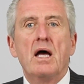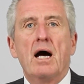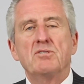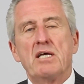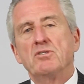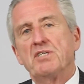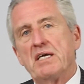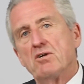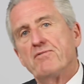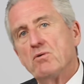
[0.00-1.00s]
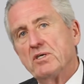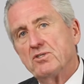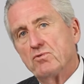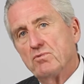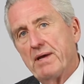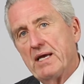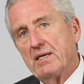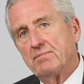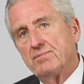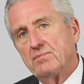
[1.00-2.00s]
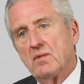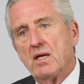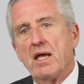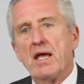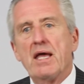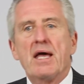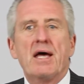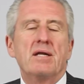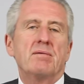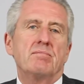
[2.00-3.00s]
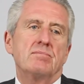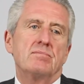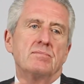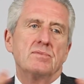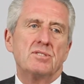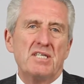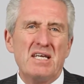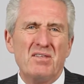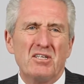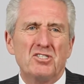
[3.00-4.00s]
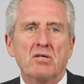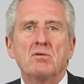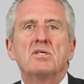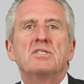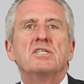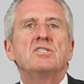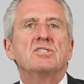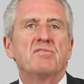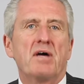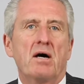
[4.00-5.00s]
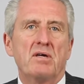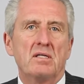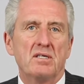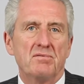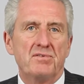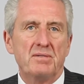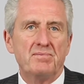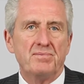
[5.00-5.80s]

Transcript: I was able to interview his roommate and see the general conditions of how he lived.